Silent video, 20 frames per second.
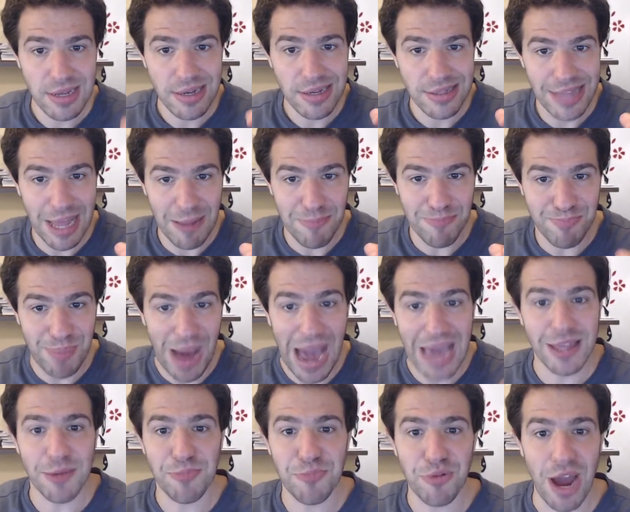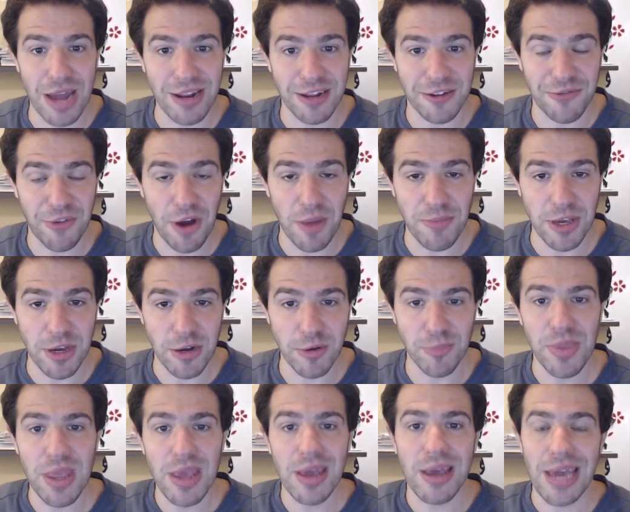They buy the product from you.
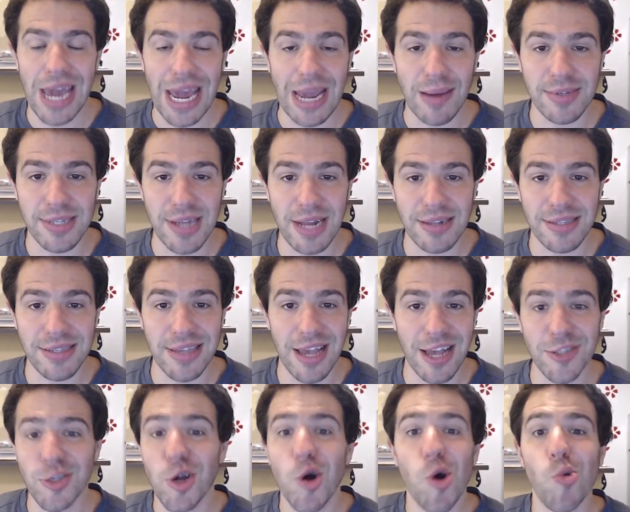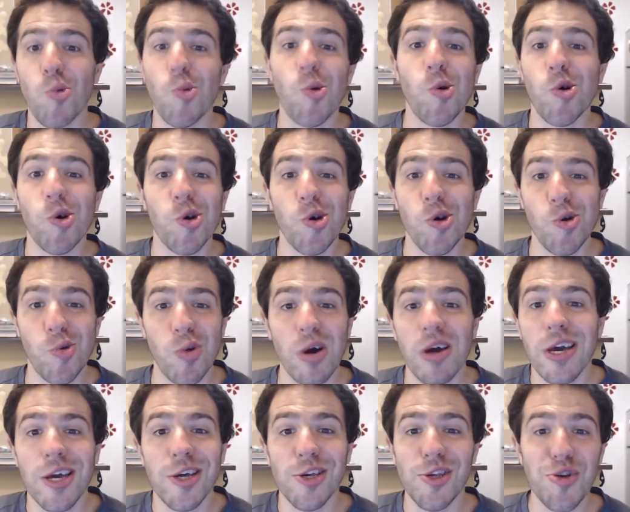Amazon says, woohoo,
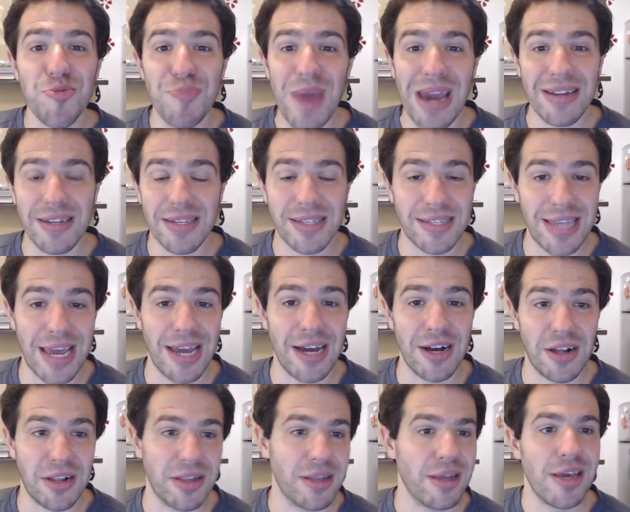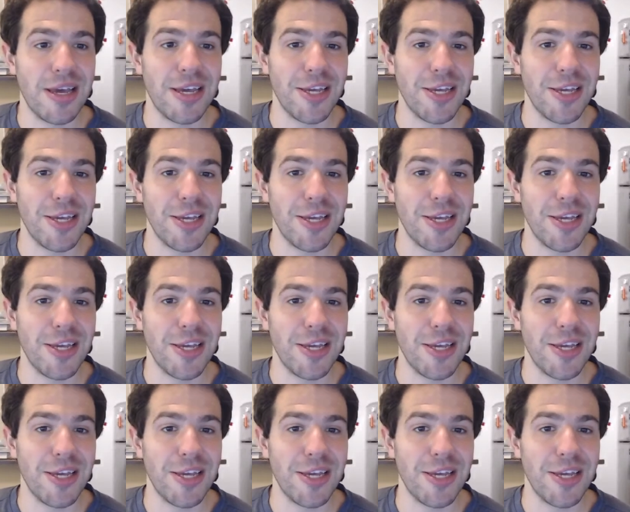you made a sale.